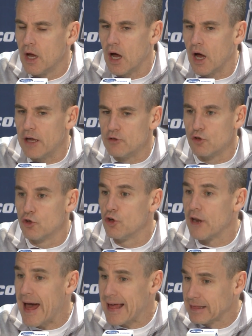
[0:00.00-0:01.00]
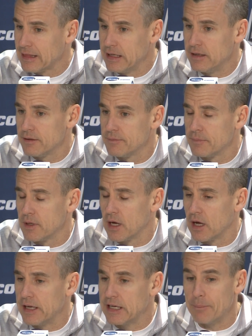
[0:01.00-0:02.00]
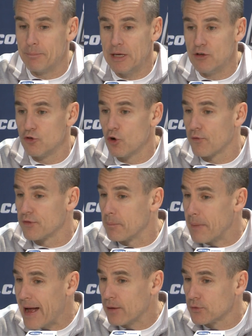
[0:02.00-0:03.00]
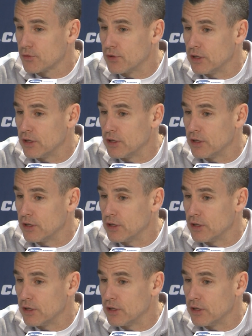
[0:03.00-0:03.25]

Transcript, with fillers: Uh, he's a good athlete. Uh, he can beat you off the bounce.